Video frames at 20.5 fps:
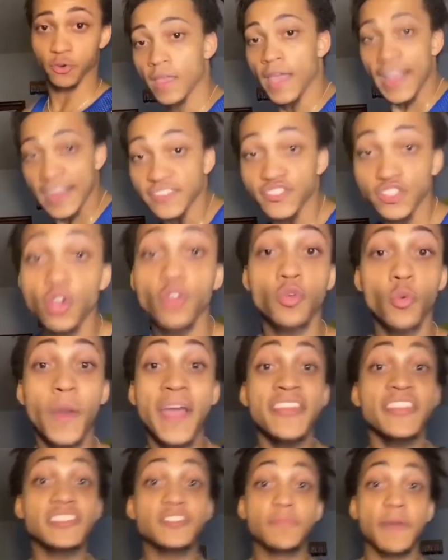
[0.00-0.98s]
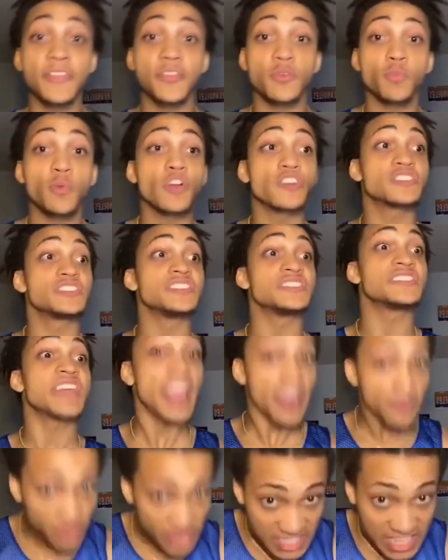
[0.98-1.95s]
And so the way this method works is
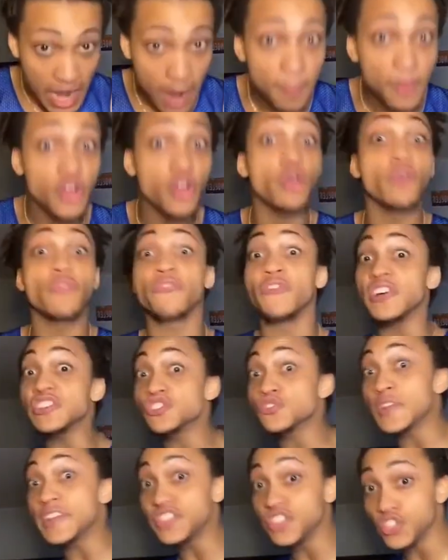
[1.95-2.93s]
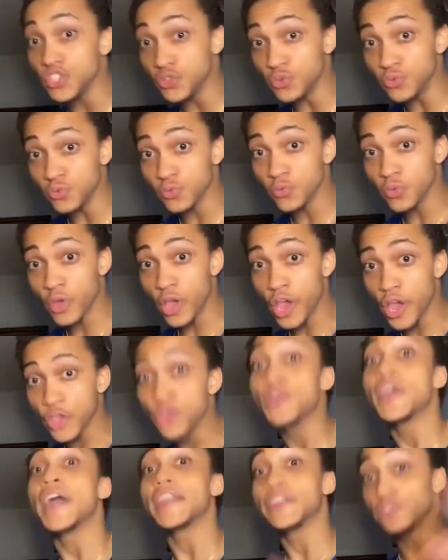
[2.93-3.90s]
every time a girl frustrates you, you
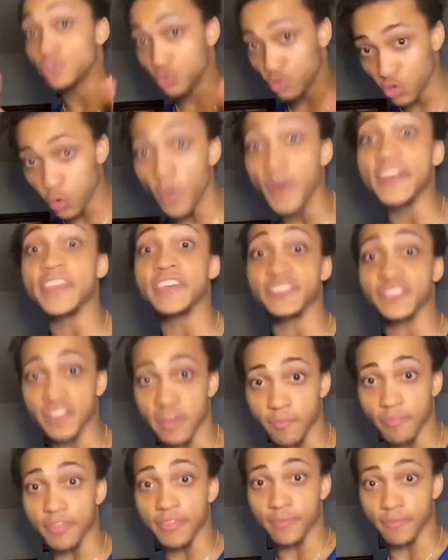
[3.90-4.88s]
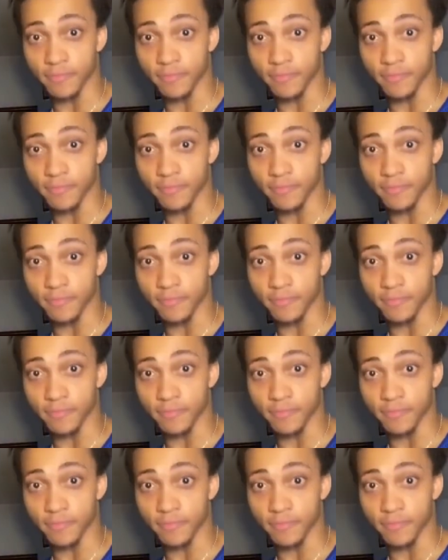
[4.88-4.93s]
gotta do 20 or something.